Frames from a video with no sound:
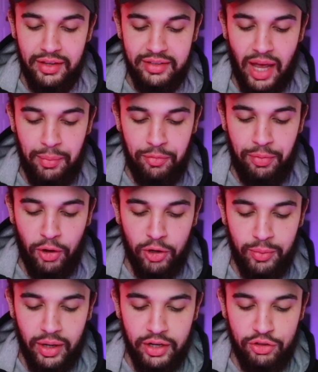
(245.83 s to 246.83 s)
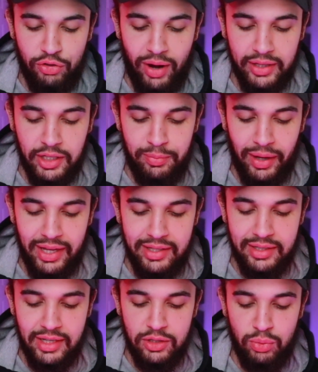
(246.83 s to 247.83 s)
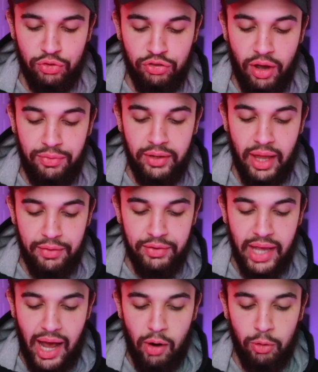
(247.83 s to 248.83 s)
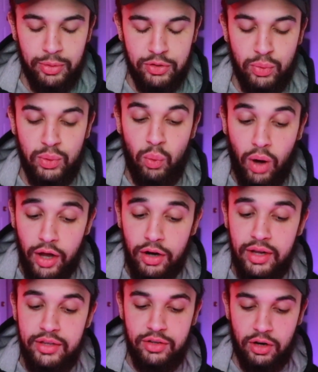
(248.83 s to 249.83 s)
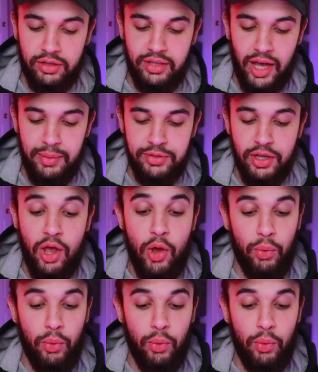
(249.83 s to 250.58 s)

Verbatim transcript: The type of Pokemon attracted by incense will shuffle every hour between water and dark types,